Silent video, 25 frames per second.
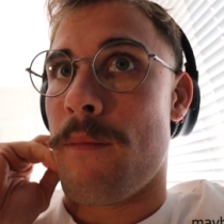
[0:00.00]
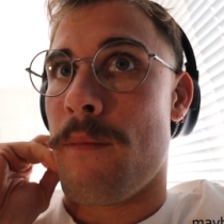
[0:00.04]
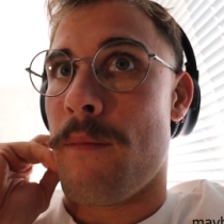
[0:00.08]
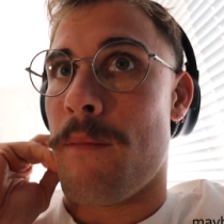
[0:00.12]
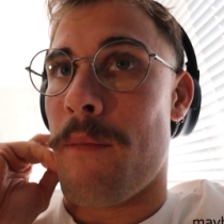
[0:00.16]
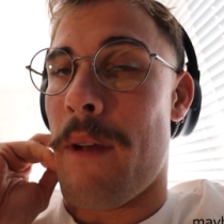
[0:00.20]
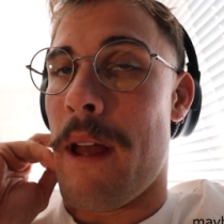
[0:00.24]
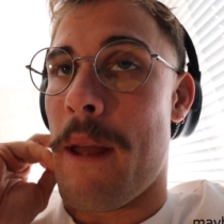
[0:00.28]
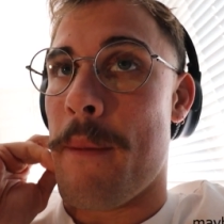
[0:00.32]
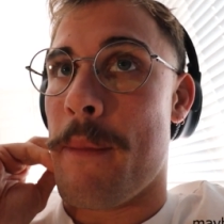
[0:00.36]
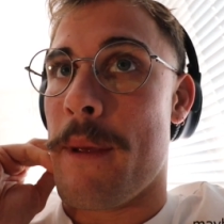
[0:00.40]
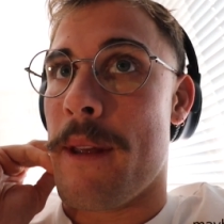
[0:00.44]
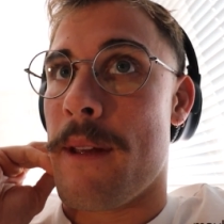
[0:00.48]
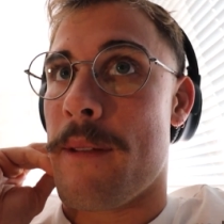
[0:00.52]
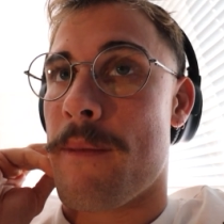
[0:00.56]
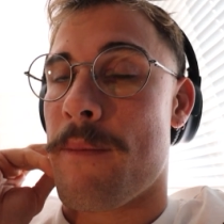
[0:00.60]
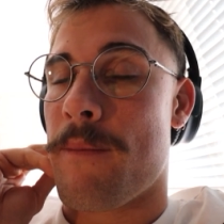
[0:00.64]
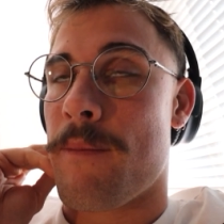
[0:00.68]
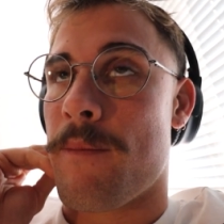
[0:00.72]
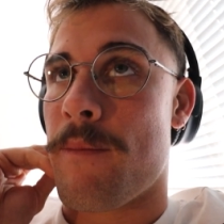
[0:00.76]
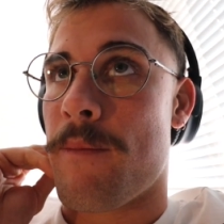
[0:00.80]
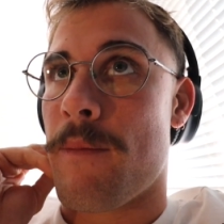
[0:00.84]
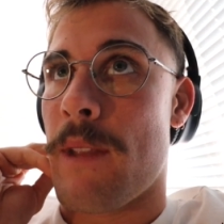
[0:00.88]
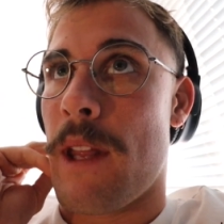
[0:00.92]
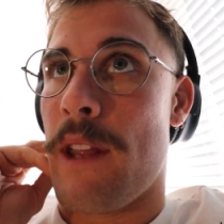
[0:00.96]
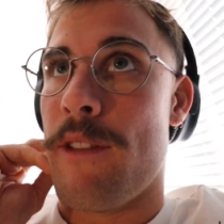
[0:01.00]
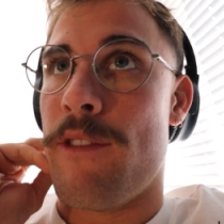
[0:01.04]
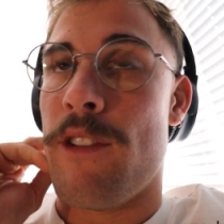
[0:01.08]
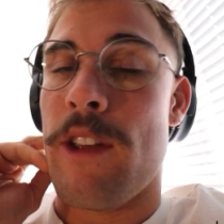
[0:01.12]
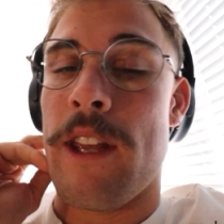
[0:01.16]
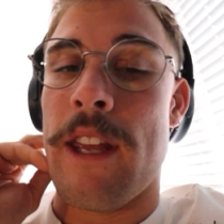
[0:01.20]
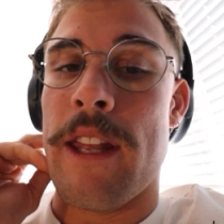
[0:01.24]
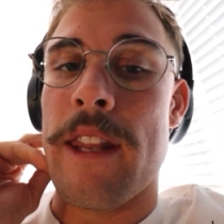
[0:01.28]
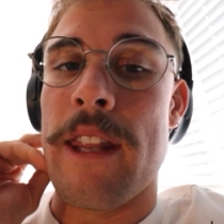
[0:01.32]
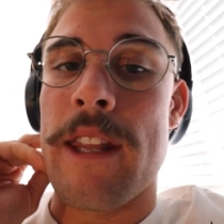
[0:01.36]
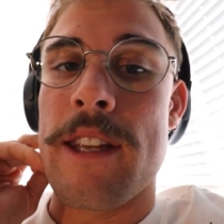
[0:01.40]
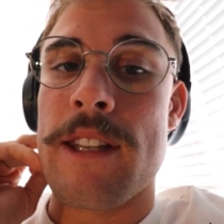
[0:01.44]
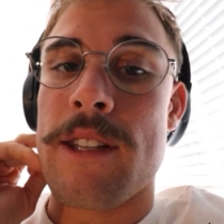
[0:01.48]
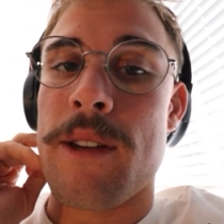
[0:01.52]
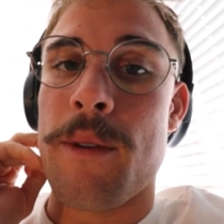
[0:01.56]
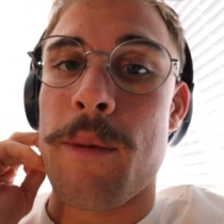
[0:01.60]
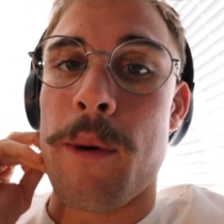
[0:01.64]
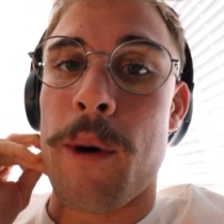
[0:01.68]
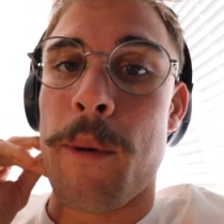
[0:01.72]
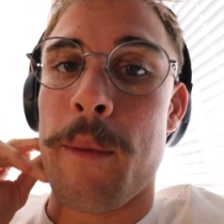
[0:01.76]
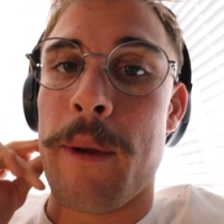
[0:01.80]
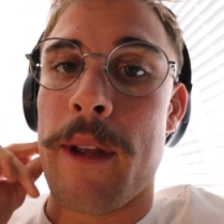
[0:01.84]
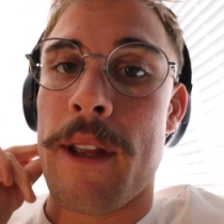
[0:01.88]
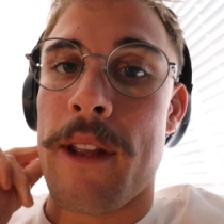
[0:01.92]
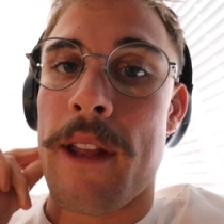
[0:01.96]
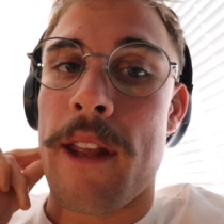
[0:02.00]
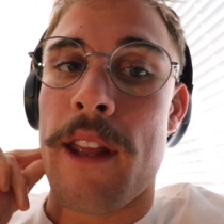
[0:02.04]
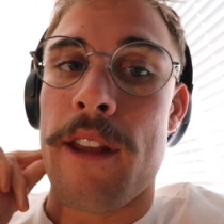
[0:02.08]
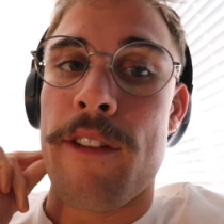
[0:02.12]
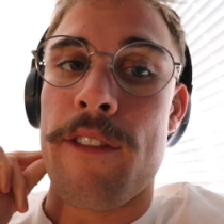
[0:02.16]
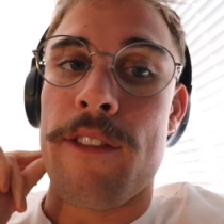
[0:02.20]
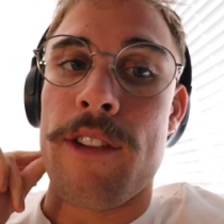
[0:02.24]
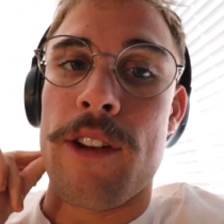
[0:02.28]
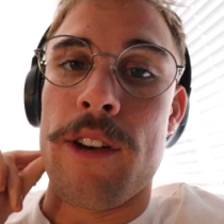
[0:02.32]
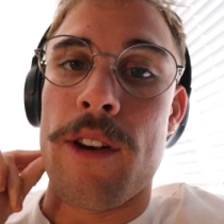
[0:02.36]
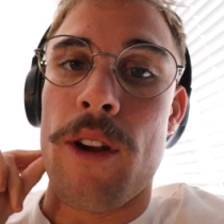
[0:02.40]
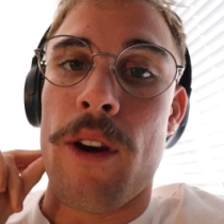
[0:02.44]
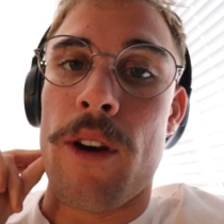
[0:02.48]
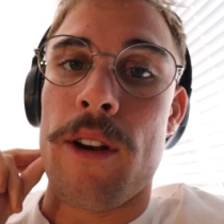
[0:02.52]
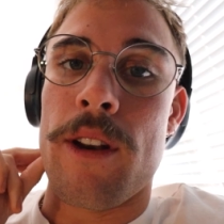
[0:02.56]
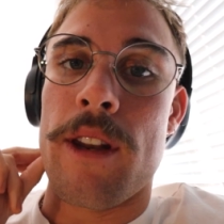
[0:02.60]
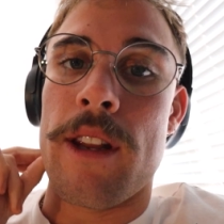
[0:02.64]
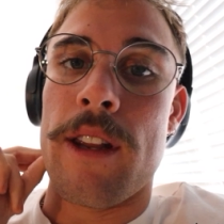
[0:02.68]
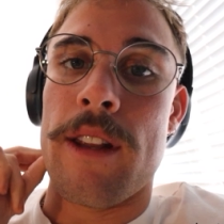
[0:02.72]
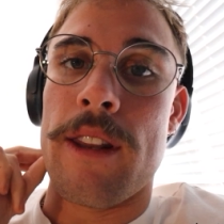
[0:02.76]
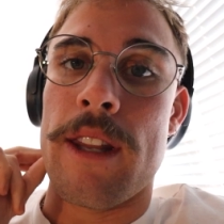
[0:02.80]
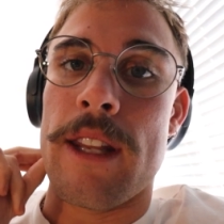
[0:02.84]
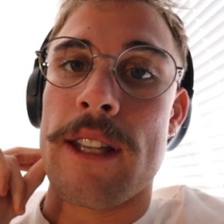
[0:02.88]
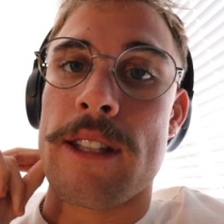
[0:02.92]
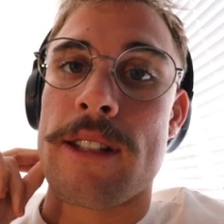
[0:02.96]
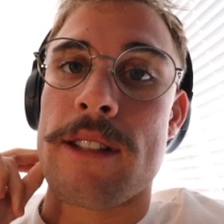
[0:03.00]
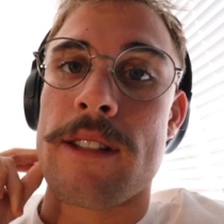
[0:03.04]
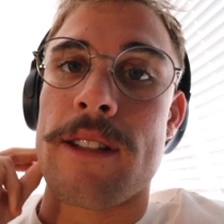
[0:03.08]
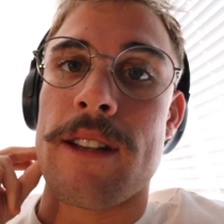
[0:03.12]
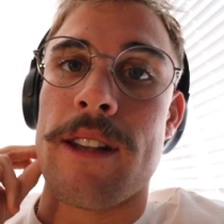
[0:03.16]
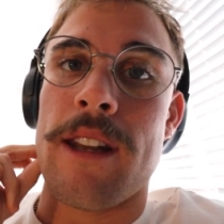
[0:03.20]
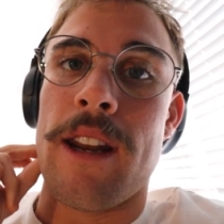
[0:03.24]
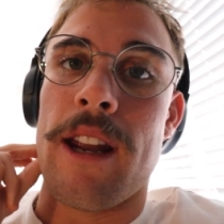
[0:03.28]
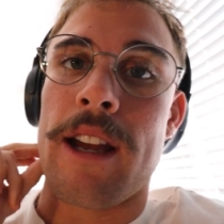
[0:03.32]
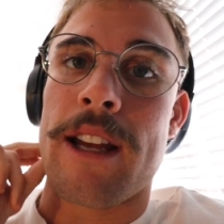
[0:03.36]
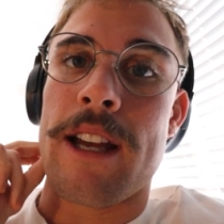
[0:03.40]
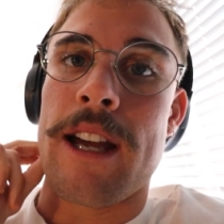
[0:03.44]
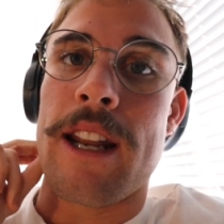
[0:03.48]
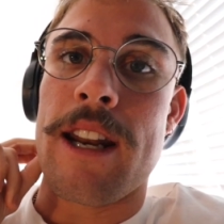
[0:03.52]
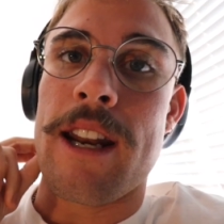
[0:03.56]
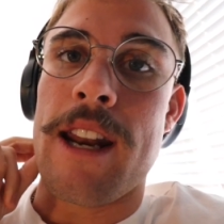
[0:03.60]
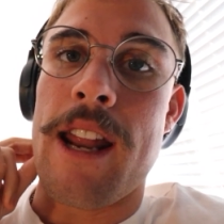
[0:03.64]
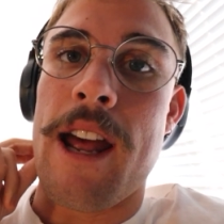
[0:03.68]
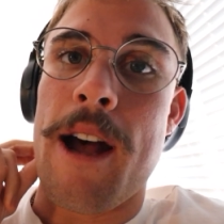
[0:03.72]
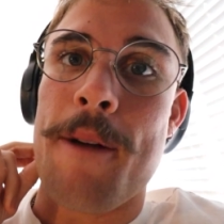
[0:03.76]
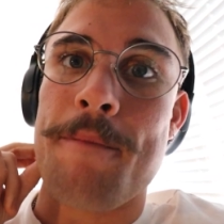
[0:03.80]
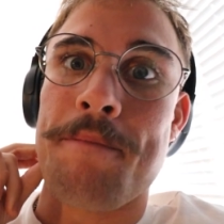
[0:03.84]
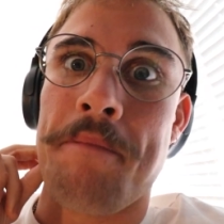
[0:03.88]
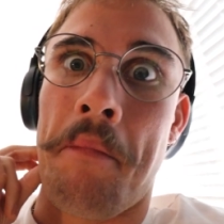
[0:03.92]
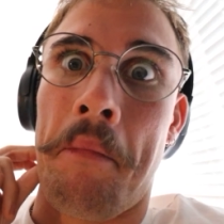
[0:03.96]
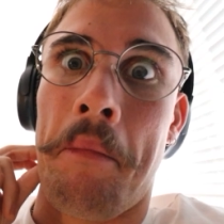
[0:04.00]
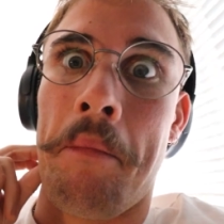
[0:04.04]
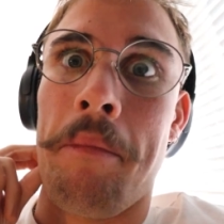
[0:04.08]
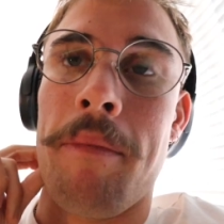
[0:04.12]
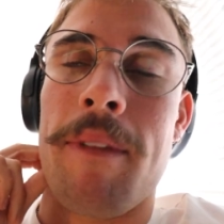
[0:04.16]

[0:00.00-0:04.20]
Maybe. If you hear this, it will be. If you don't hear this, then I cut it out.